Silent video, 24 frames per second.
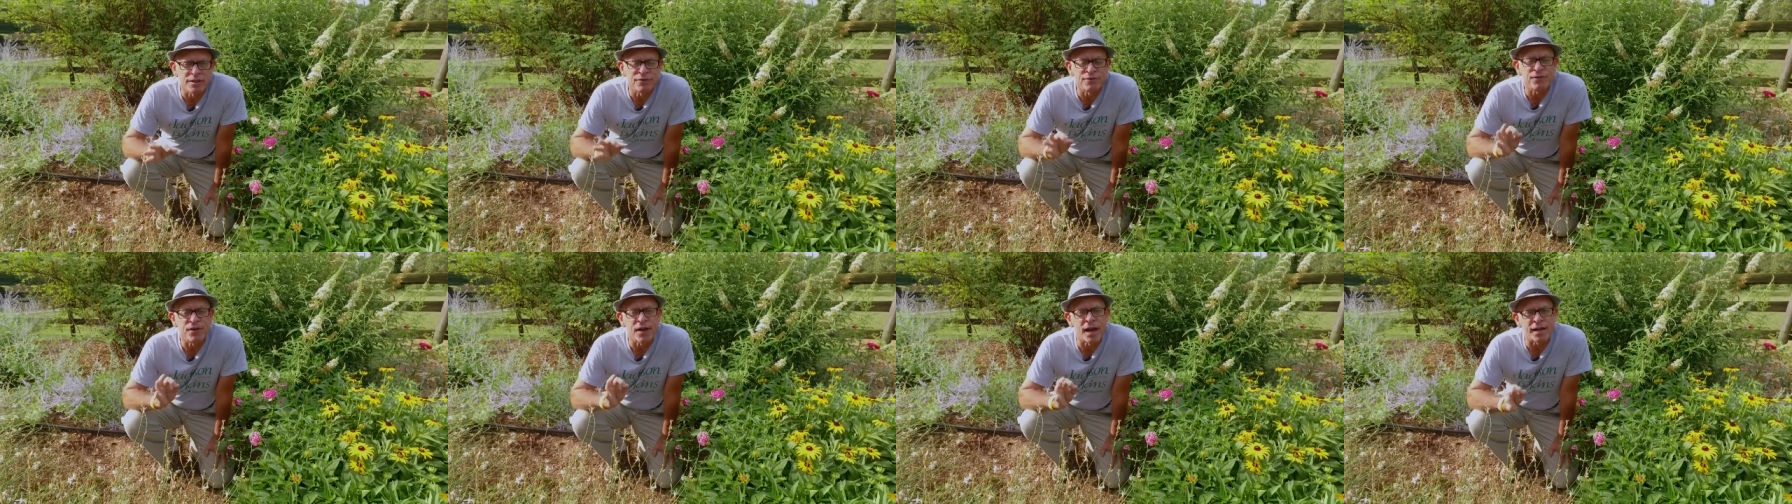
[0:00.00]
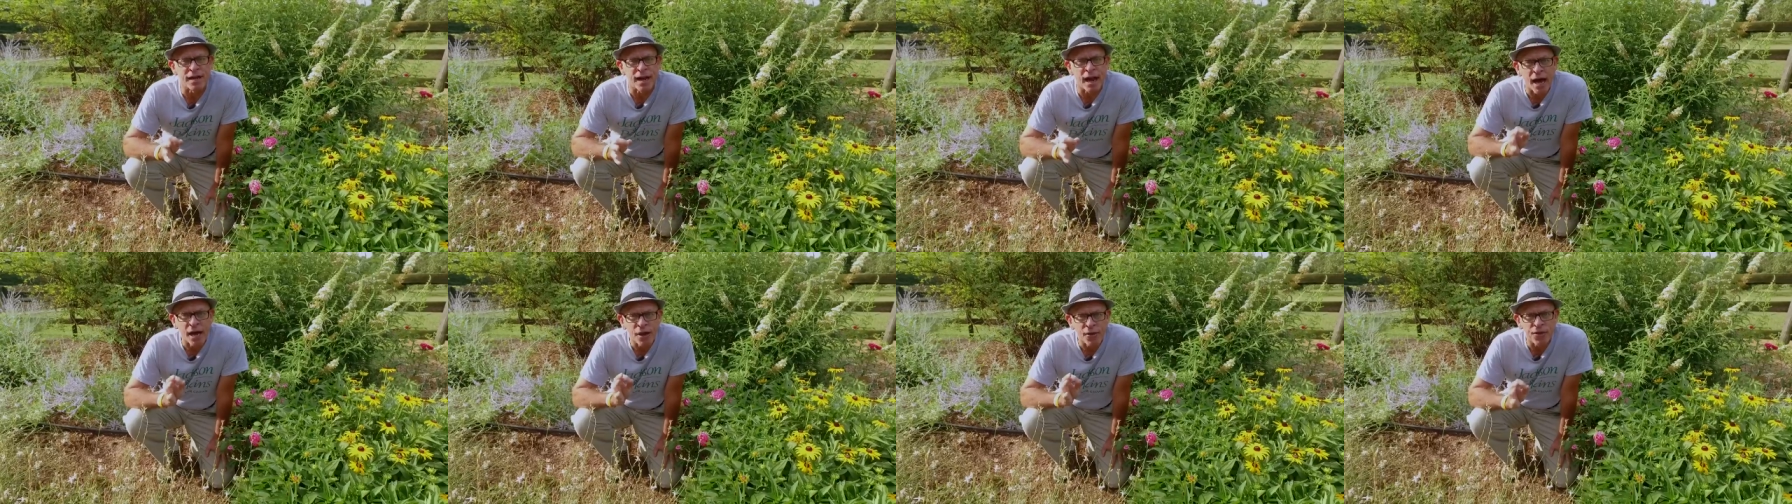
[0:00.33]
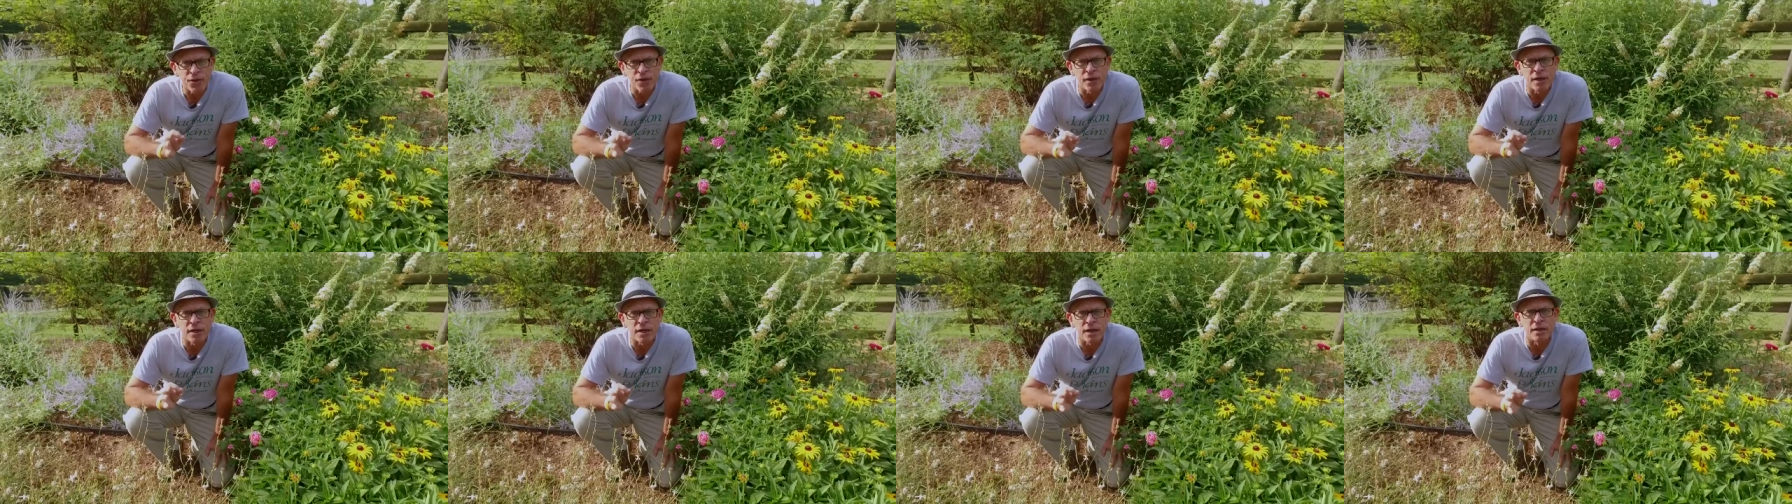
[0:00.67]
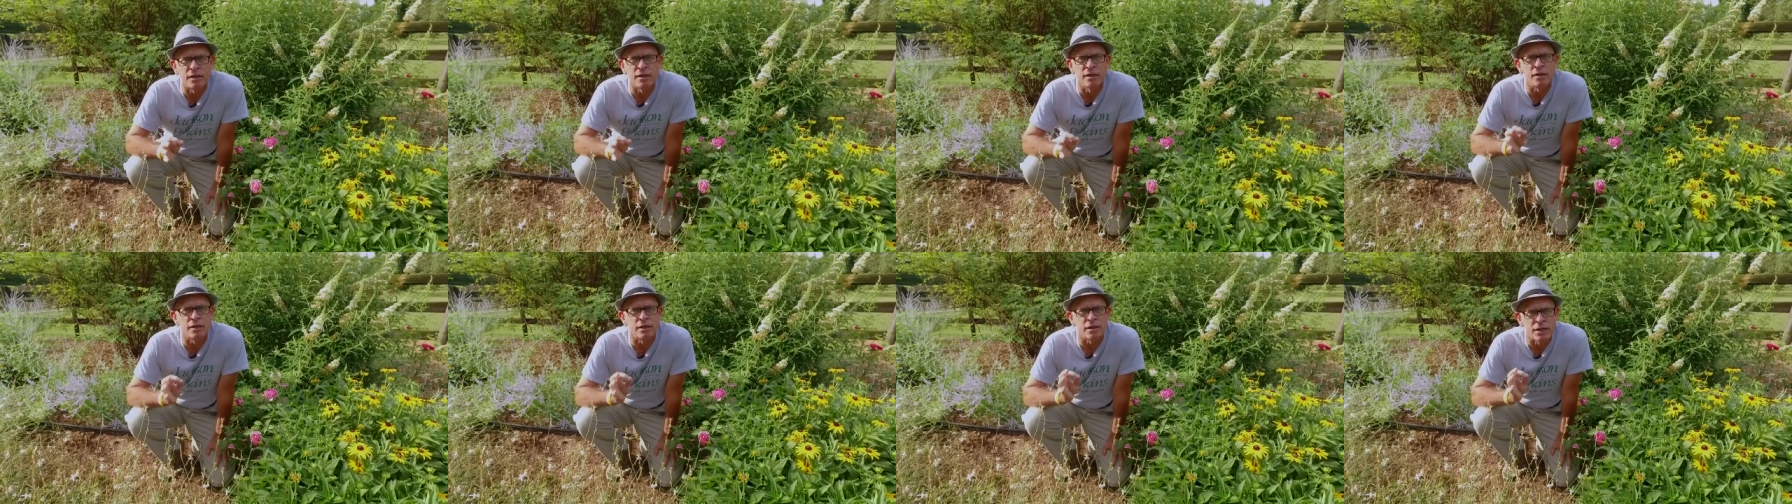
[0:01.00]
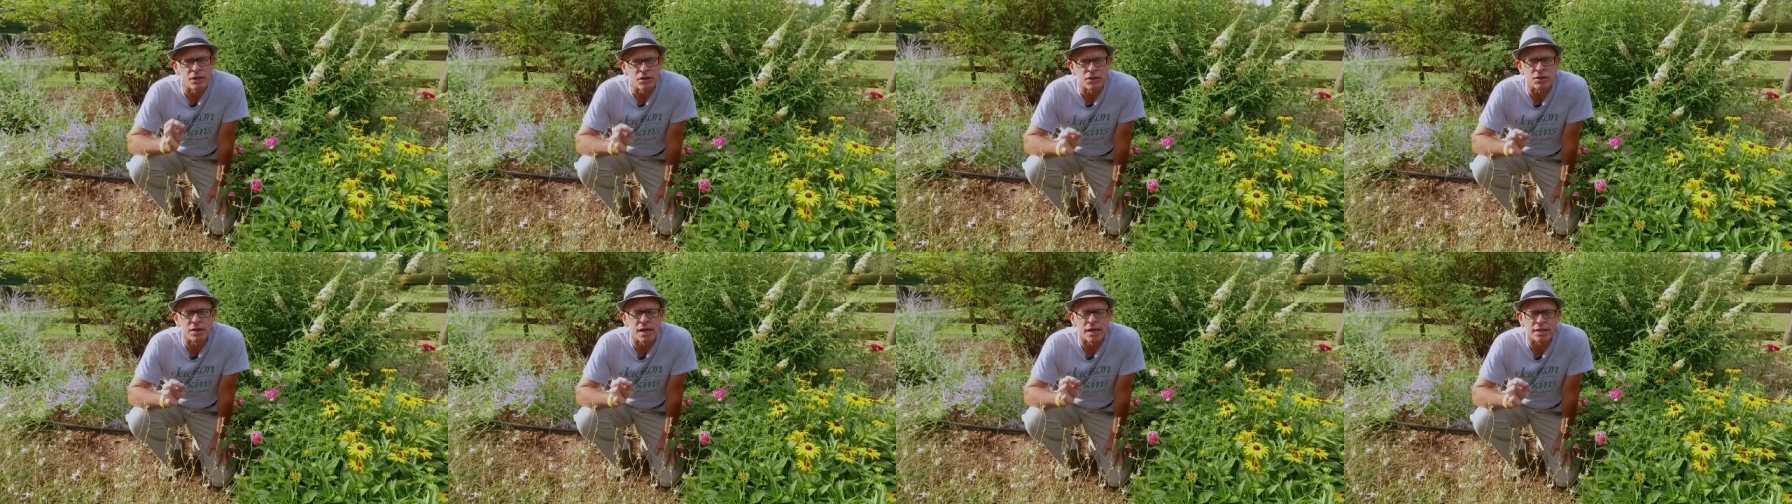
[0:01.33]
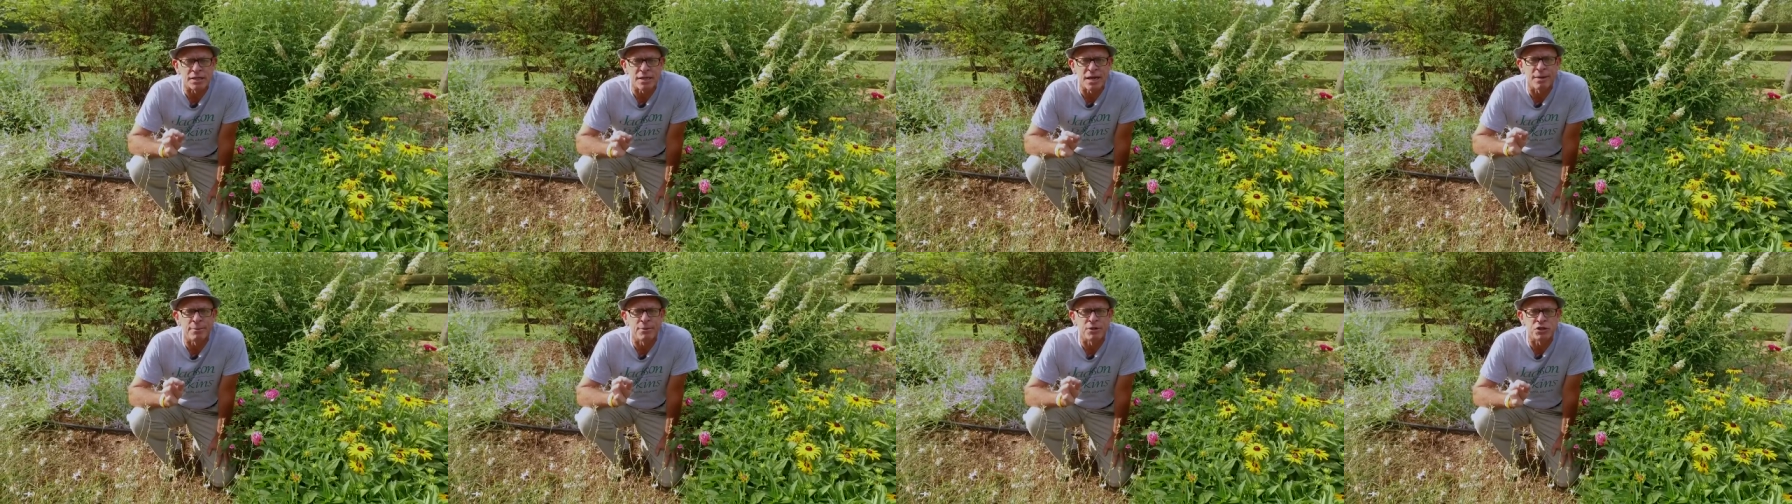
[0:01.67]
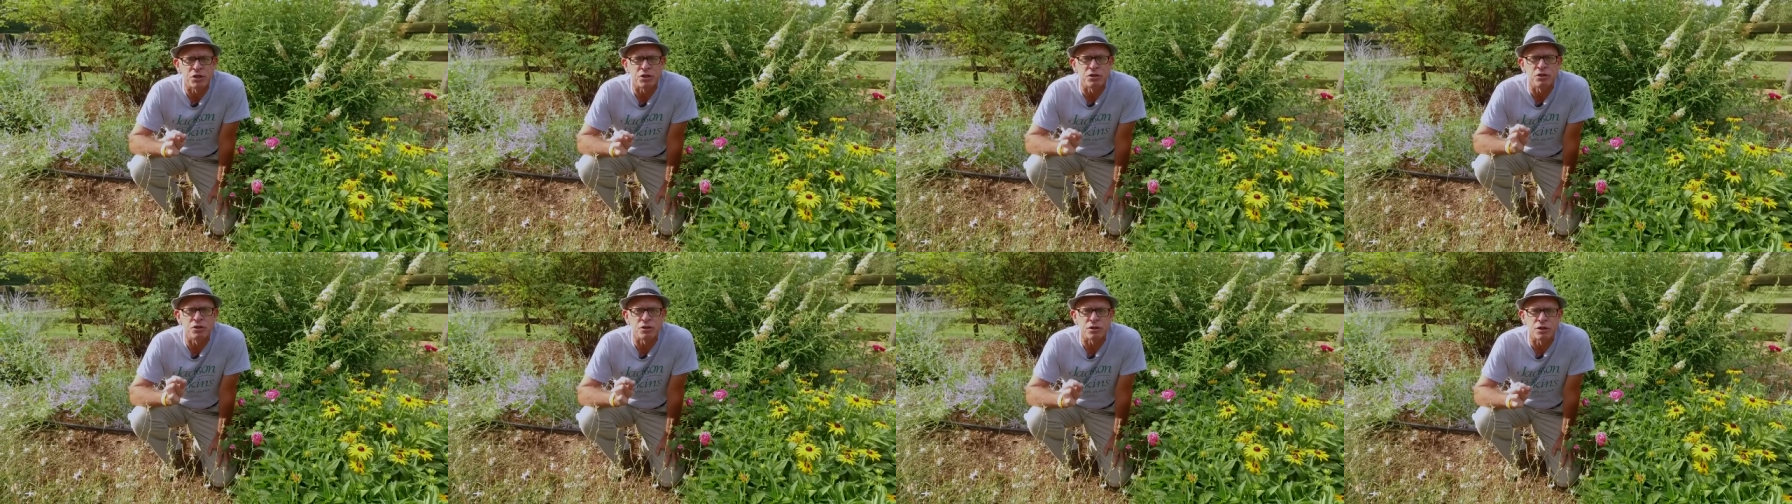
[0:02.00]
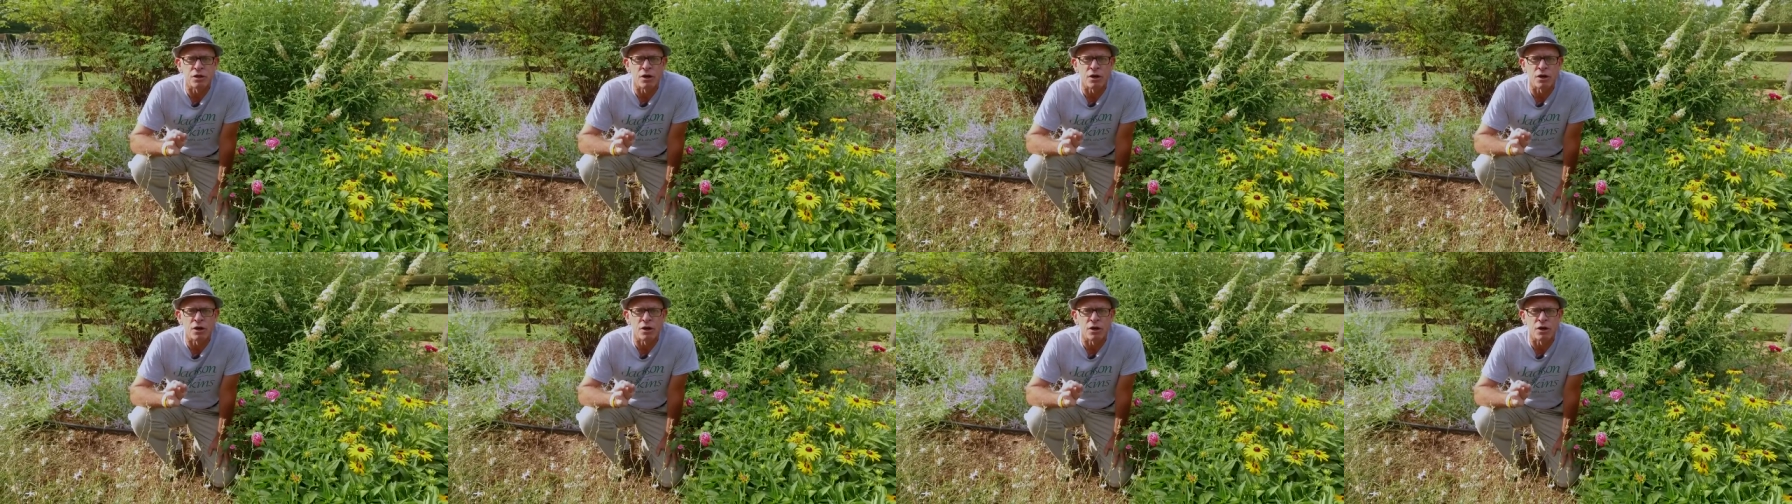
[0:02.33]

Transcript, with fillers: In fact, I think a little insect damage in your